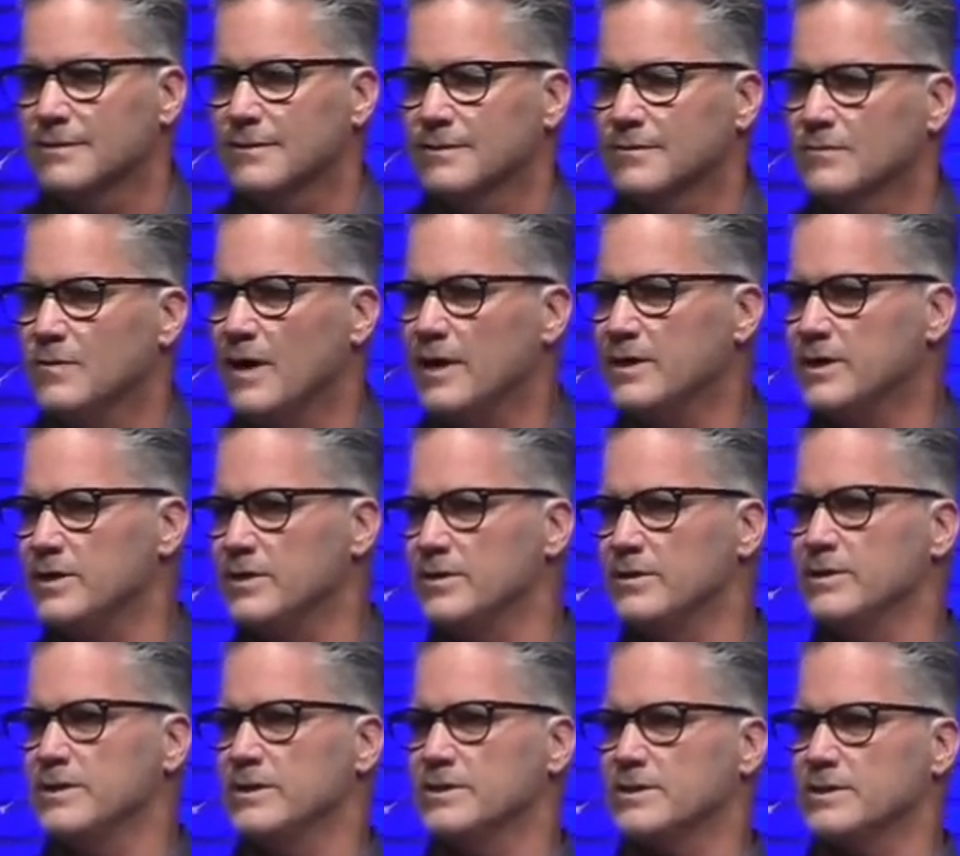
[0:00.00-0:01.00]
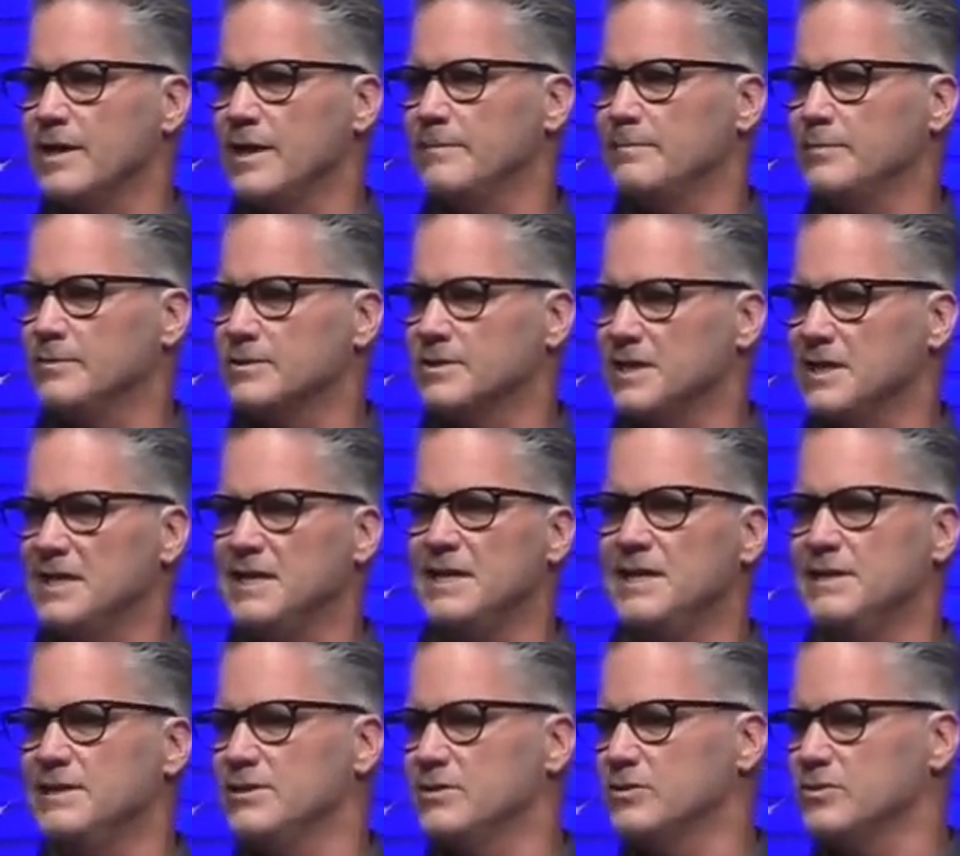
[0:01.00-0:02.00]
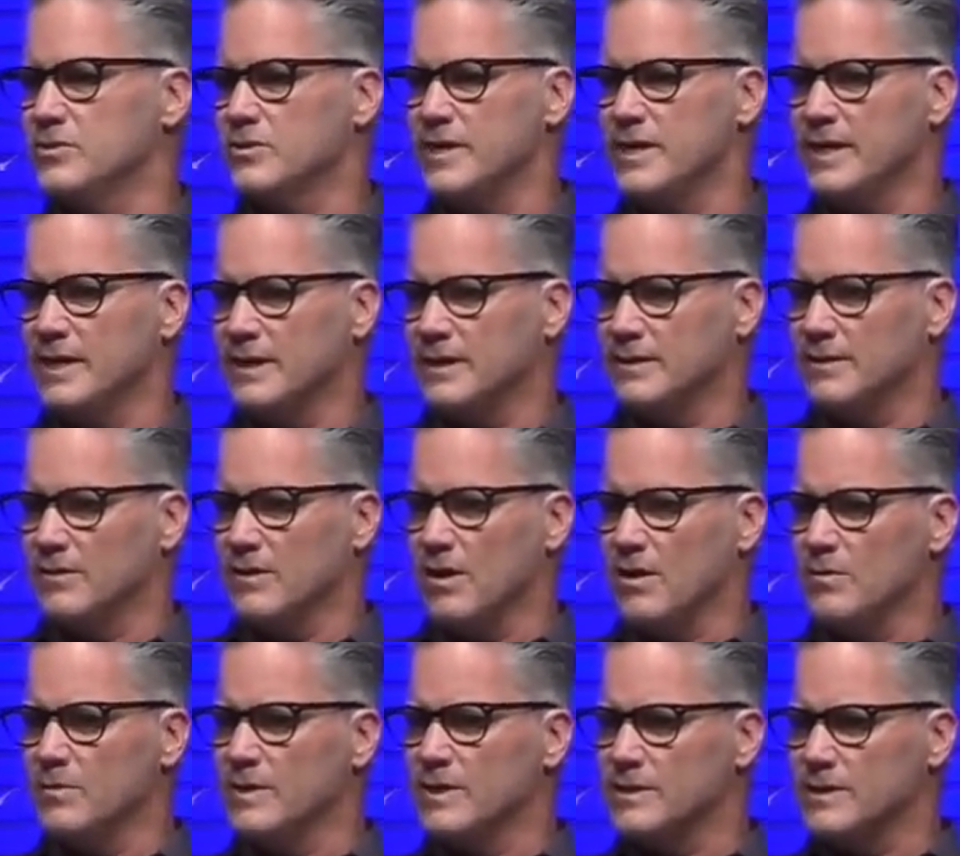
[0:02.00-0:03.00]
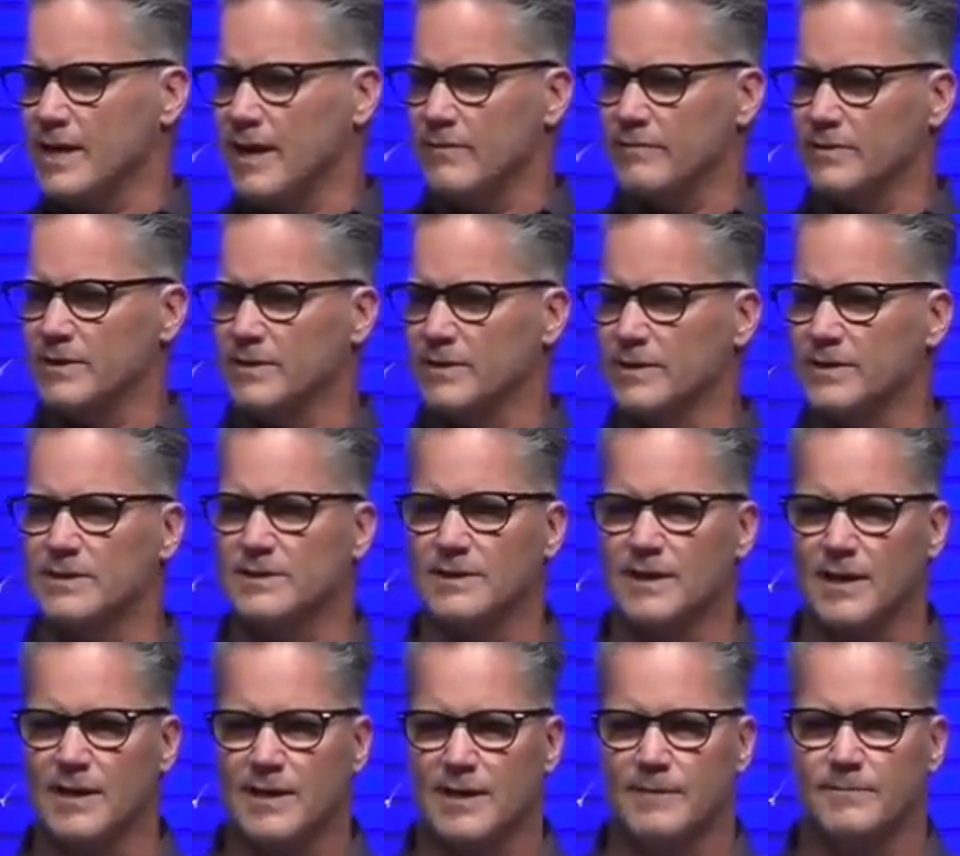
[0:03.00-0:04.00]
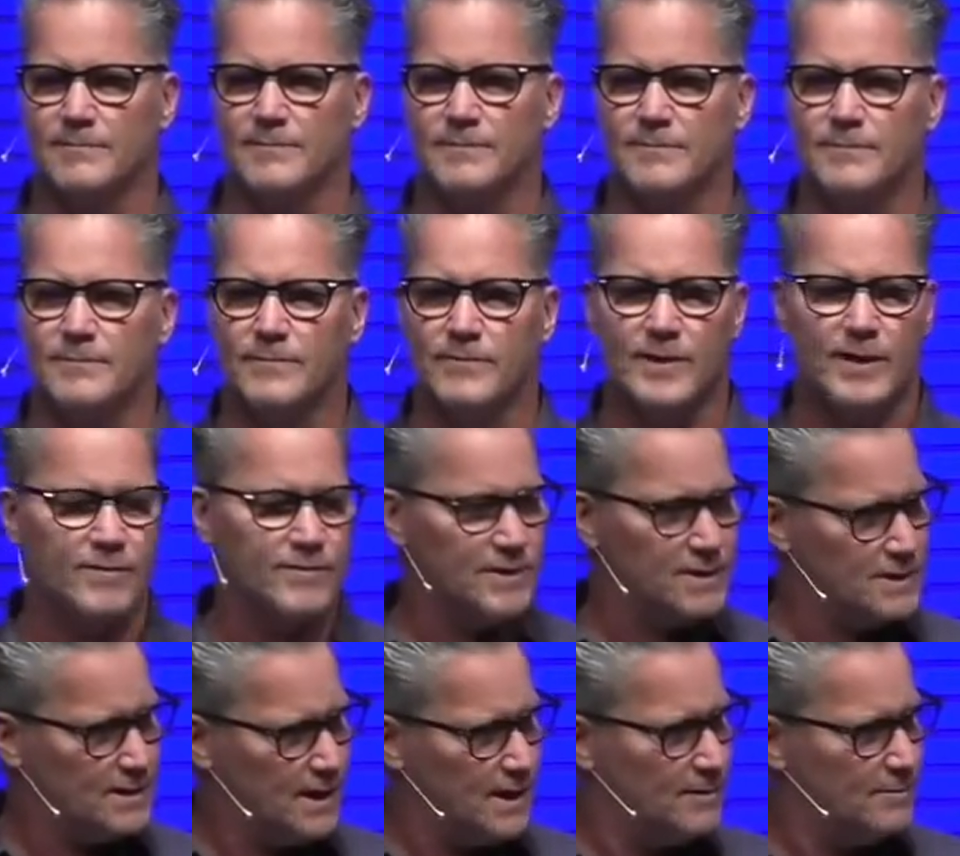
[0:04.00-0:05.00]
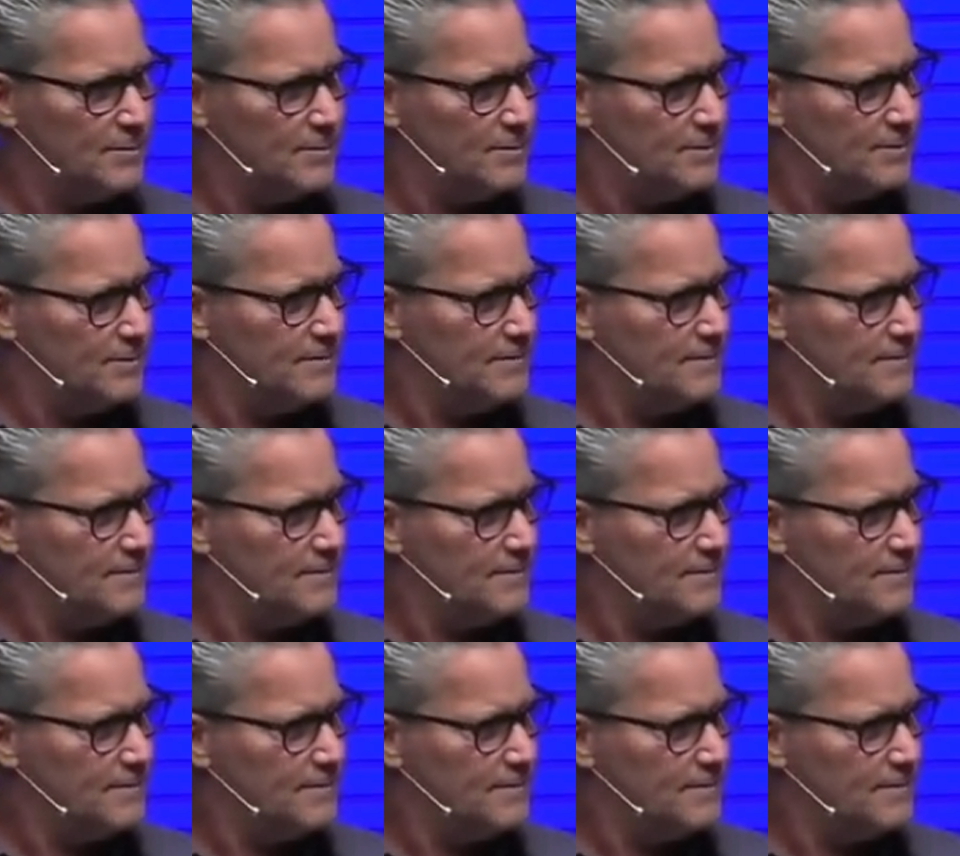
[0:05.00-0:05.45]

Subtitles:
Why do your disciples eat and drink? They're always having a good time around the table.